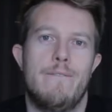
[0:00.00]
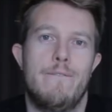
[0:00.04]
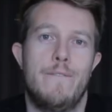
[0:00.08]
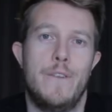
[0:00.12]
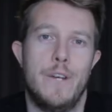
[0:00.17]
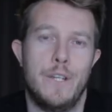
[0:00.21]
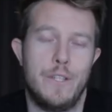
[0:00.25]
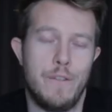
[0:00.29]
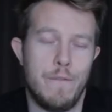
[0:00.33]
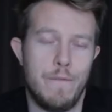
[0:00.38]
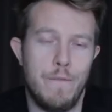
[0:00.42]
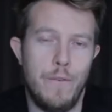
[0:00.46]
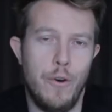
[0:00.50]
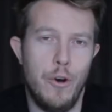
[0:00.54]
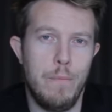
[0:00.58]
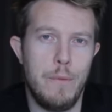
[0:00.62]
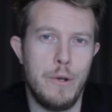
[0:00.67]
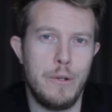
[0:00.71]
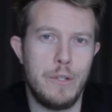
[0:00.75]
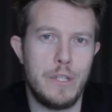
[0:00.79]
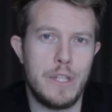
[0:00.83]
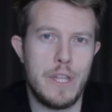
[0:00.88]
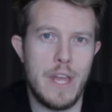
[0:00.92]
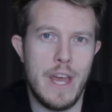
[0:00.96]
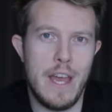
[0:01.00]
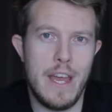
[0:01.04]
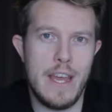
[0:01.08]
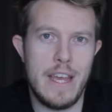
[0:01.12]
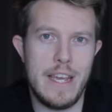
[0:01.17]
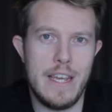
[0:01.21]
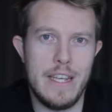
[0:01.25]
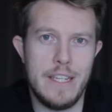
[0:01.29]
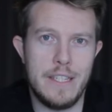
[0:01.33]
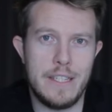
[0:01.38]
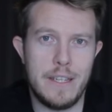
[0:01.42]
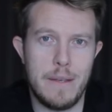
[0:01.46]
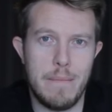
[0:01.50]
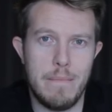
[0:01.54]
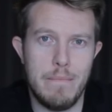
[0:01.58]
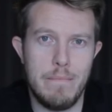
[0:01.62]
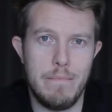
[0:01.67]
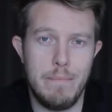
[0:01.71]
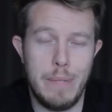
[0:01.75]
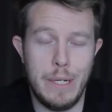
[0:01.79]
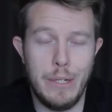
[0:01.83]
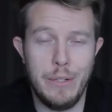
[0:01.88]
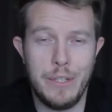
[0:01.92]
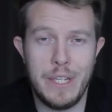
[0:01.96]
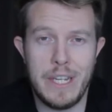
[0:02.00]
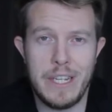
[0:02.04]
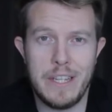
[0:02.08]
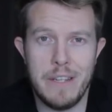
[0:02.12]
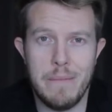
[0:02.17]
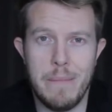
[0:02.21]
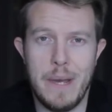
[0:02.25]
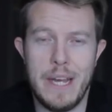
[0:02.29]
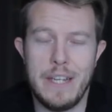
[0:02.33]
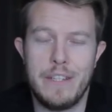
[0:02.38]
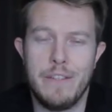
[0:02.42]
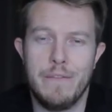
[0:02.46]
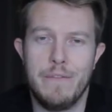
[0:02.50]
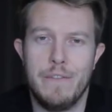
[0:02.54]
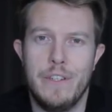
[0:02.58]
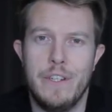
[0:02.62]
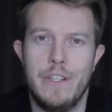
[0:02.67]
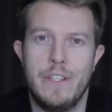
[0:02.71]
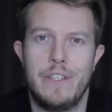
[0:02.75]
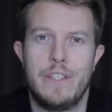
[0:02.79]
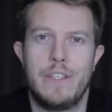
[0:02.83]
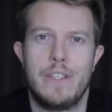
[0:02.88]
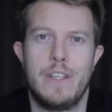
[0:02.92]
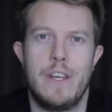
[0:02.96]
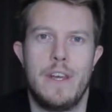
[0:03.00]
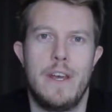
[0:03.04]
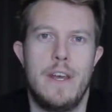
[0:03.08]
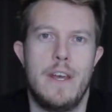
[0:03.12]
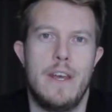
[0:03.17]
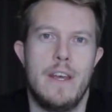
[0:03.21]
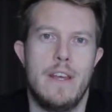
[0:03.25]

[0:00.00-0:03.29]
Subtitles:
First and foremost, there is building the metaverse.